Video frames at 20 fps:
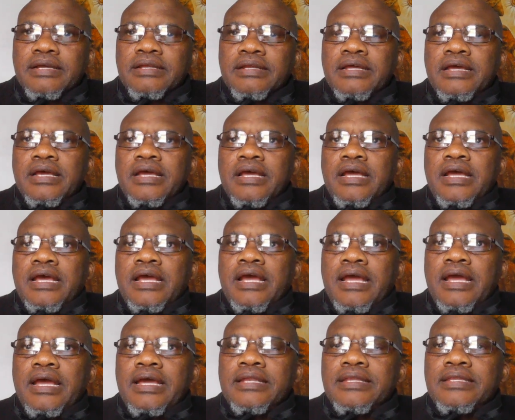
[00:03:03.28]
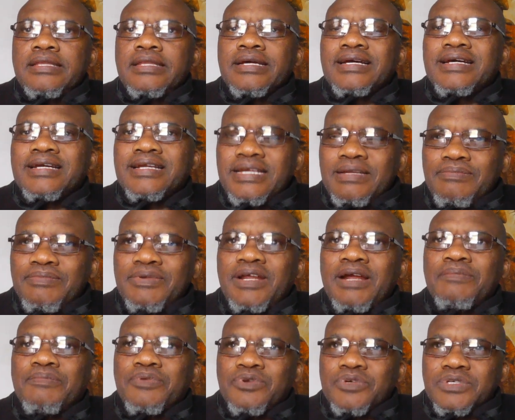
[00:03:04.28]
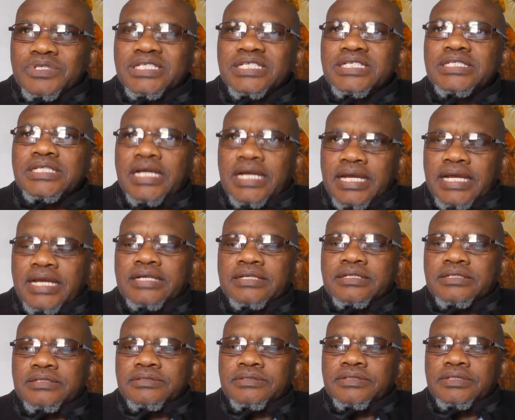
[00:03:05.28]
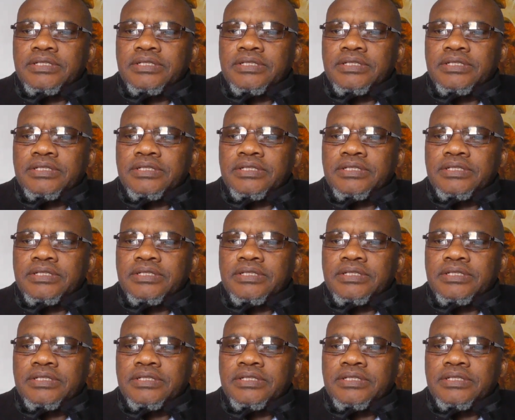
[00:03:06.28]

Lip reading: Act and the Criminal Procedure Act.